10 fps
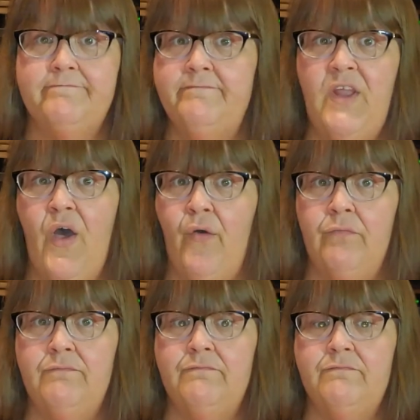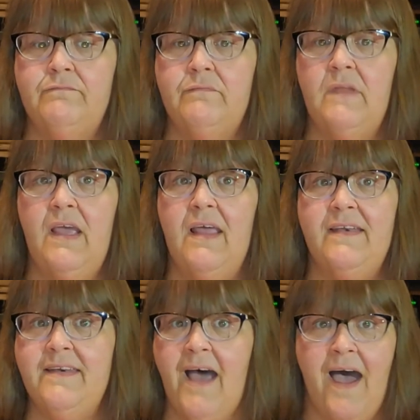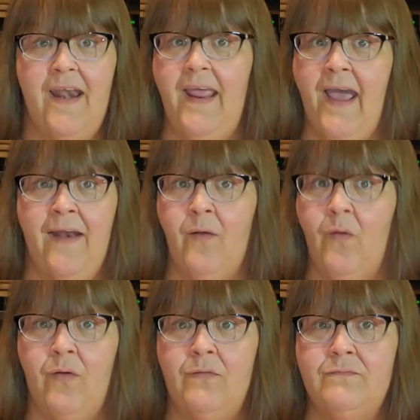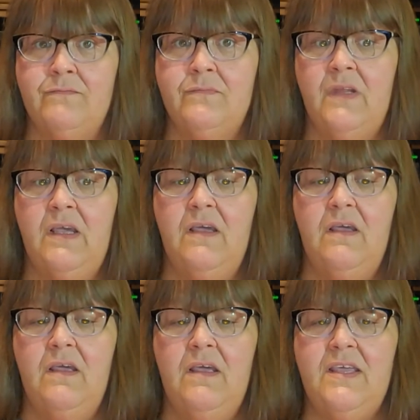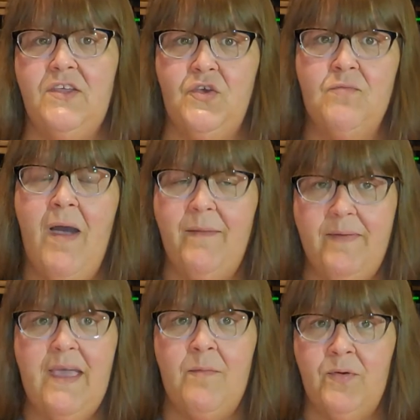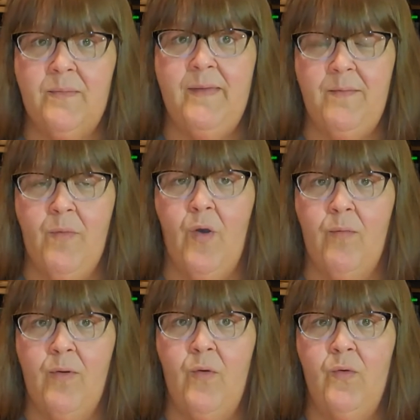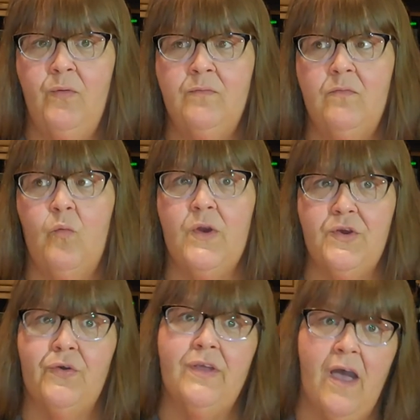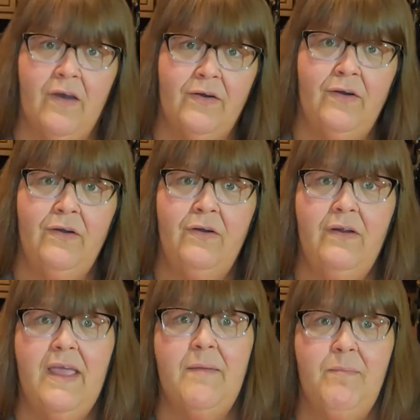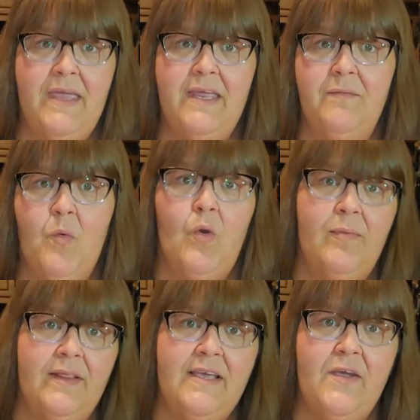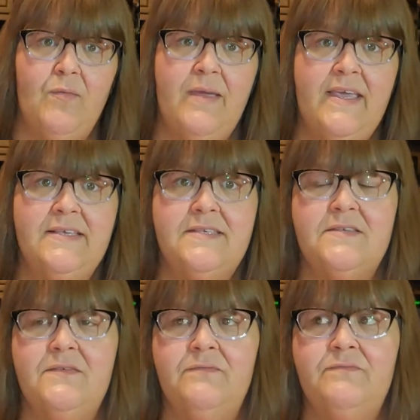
No, not at all. You might be able to be mobile when you're younger and being morbidly obese.